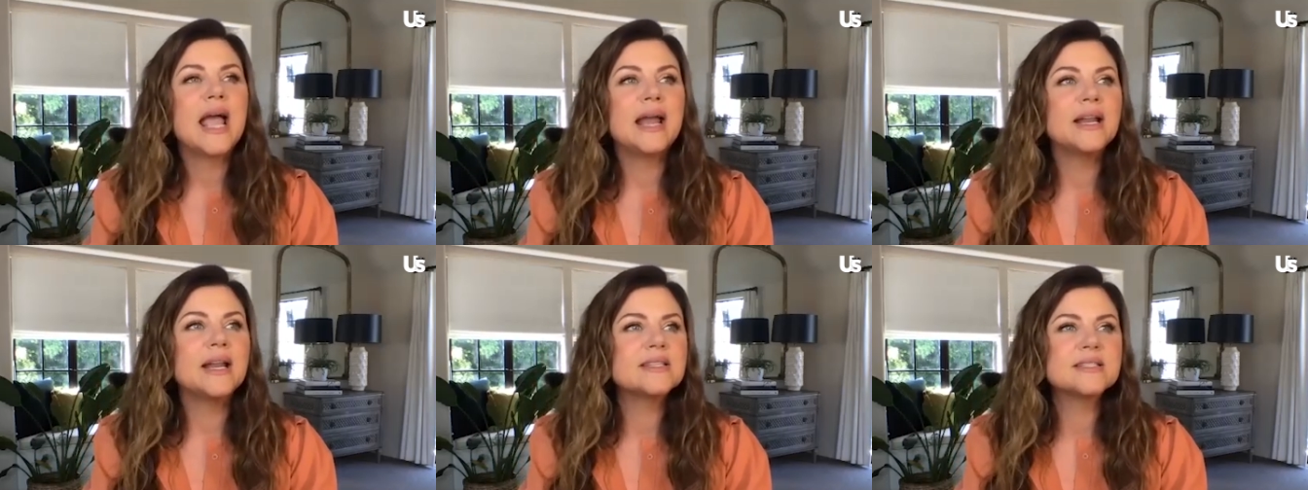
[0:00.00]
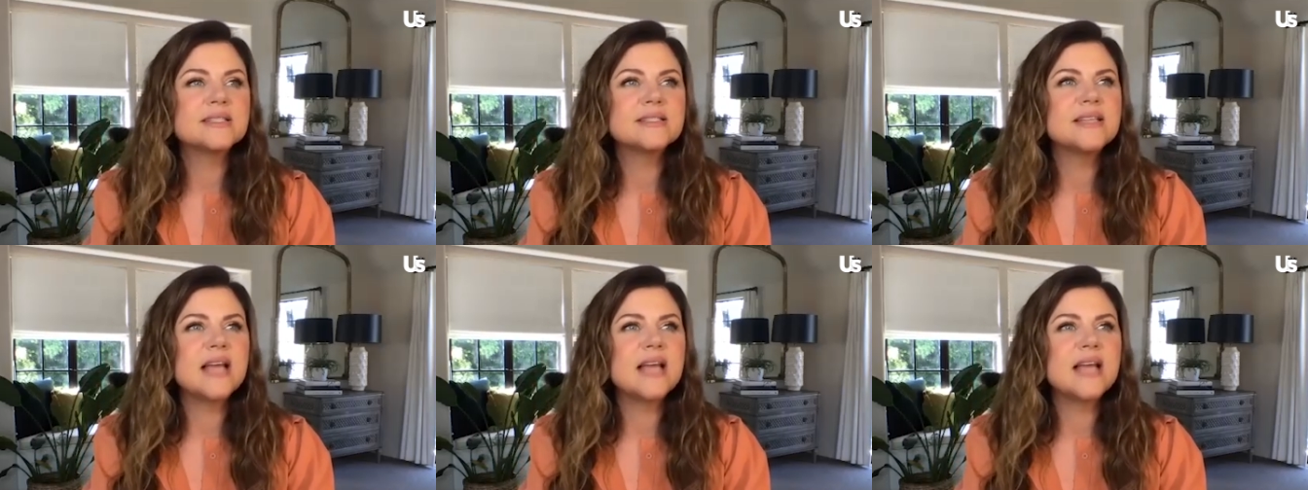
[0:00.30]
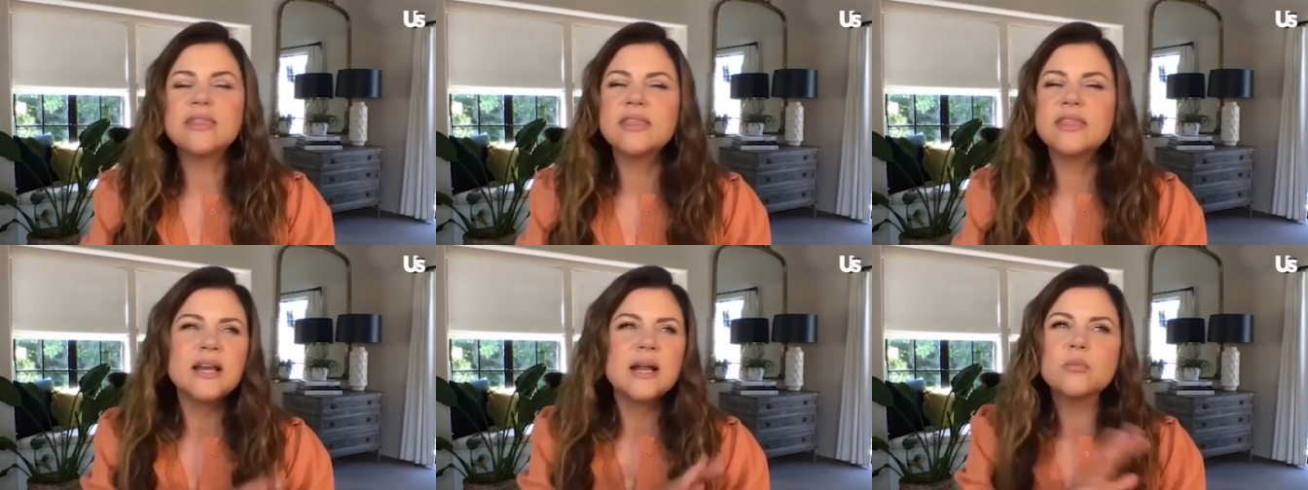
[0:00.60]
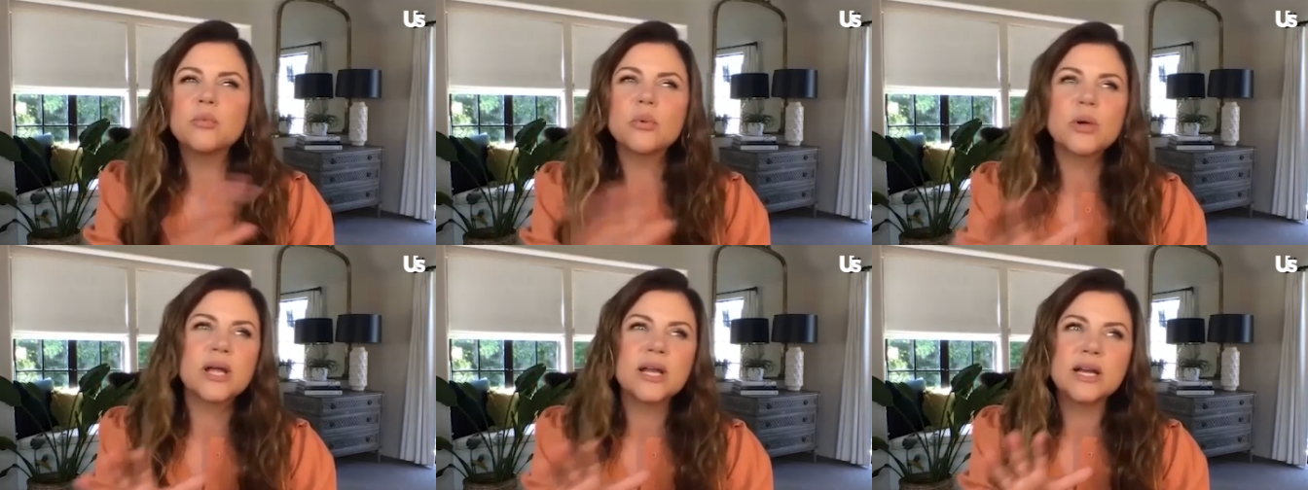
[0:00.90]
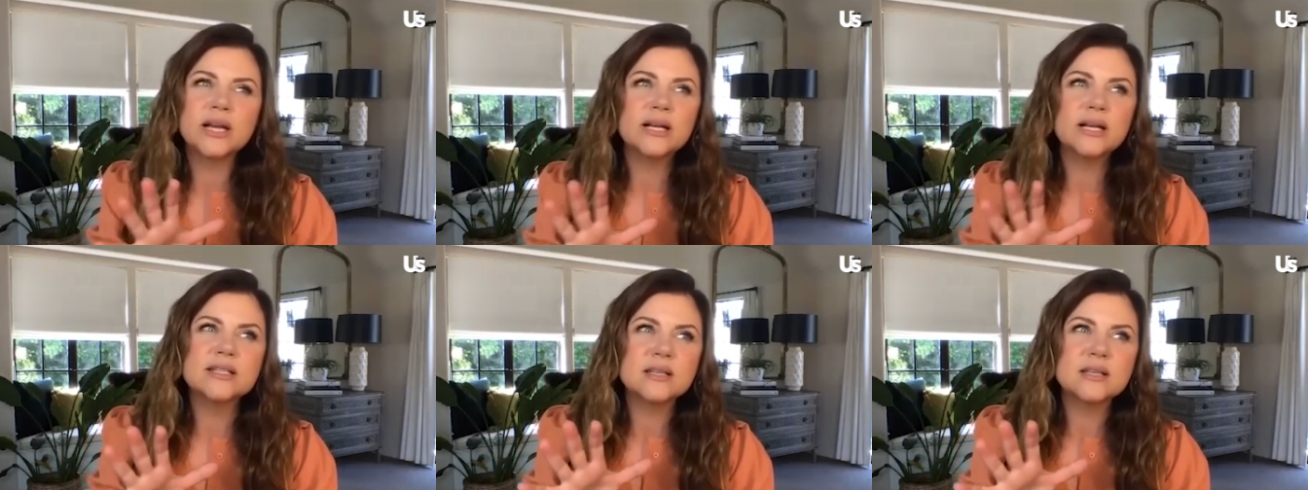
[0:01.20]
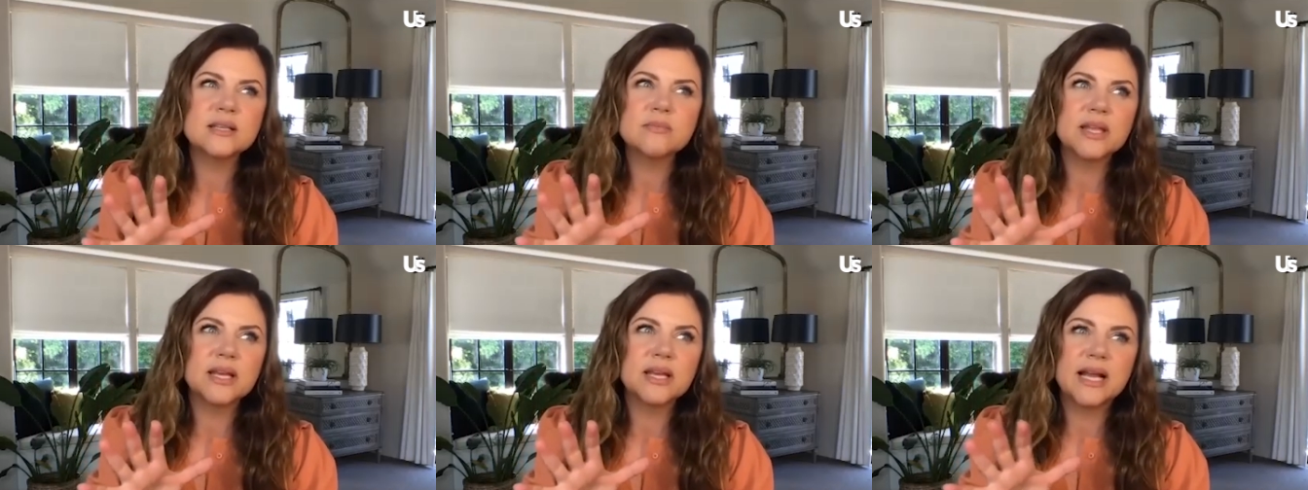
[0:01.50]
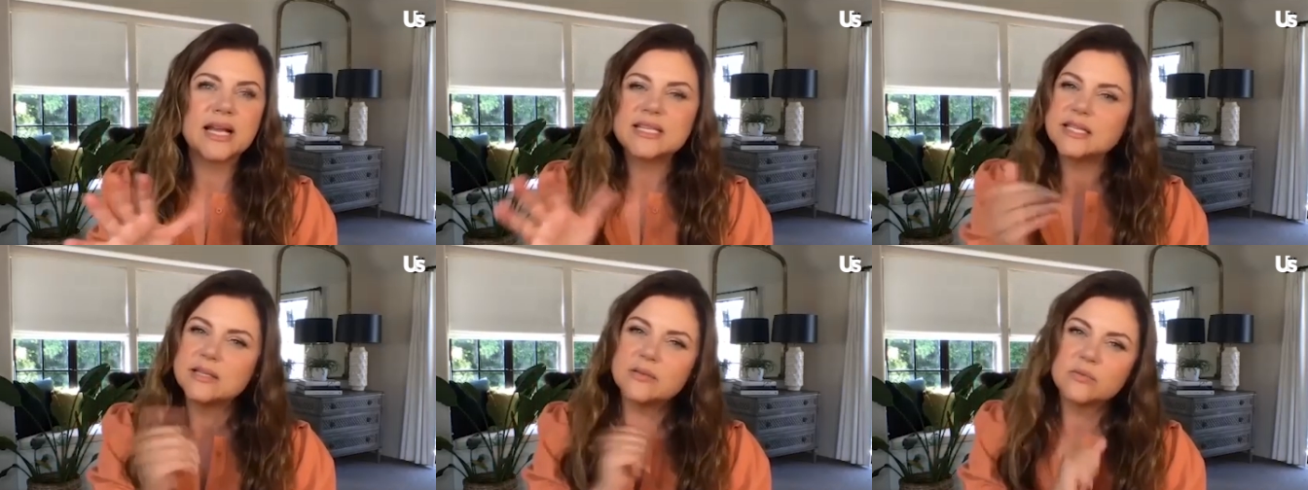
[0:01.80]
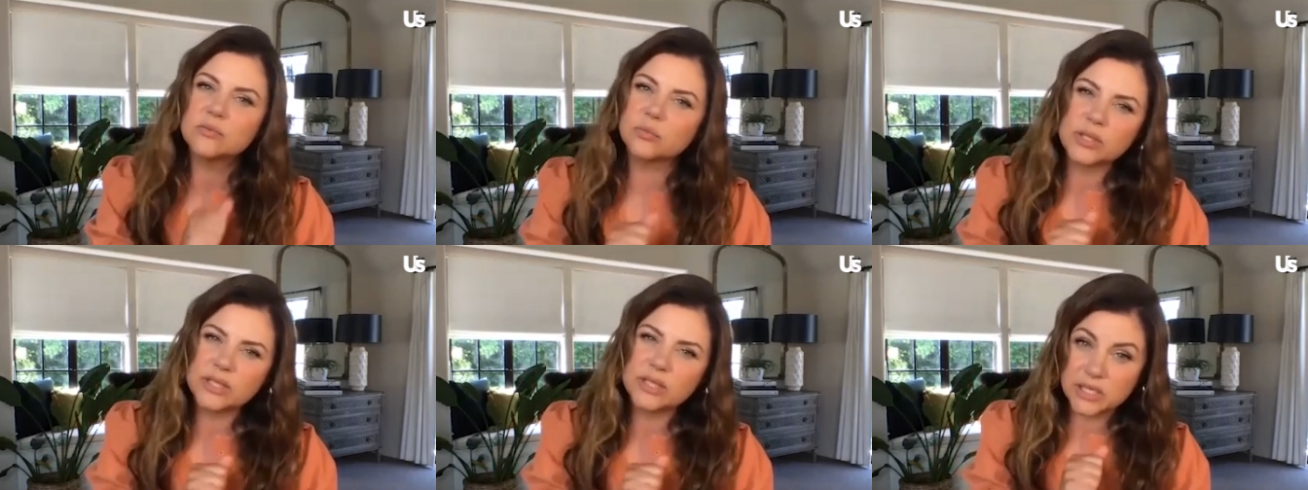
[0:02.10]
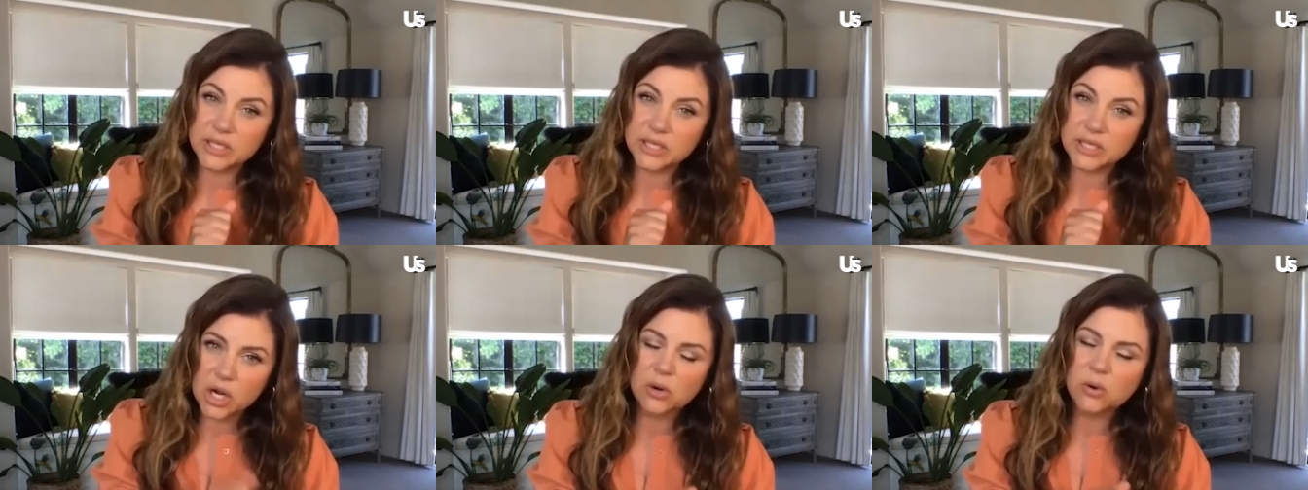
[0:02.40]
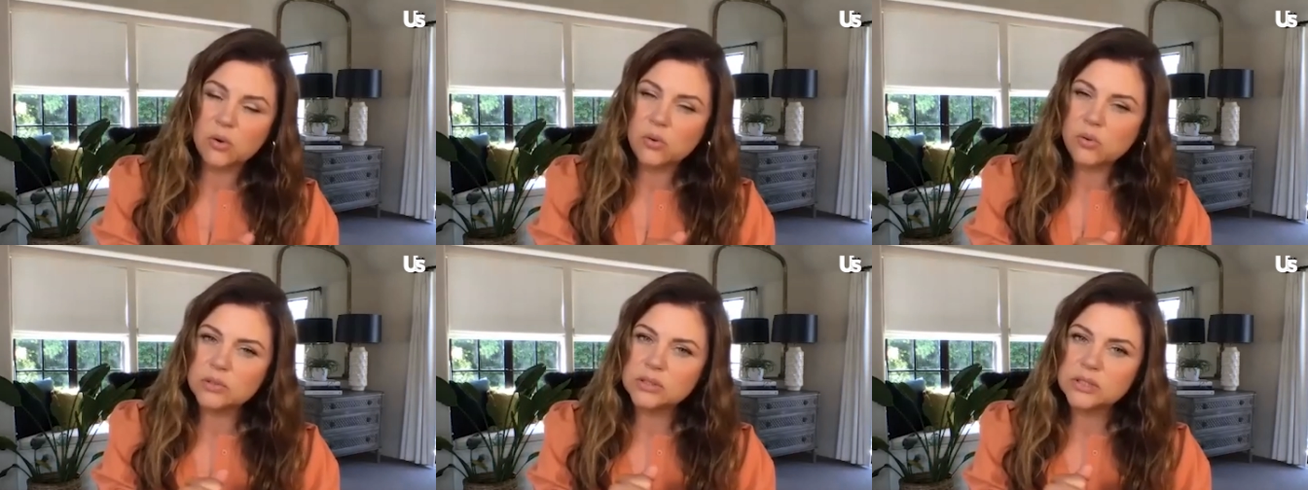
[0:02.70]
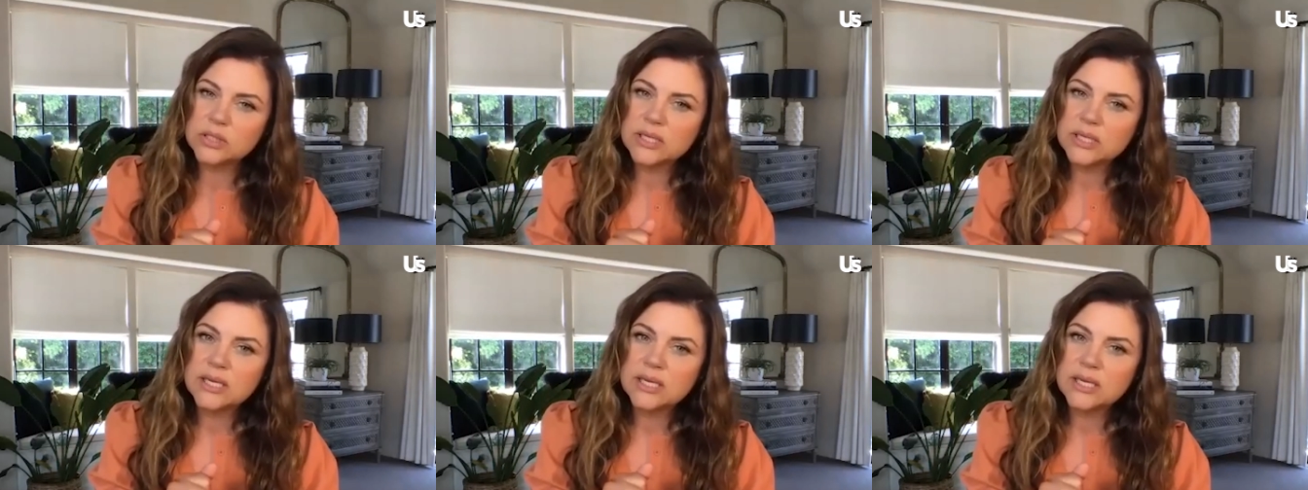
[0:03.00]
And it's nothing I'm reading is something I didn't really know.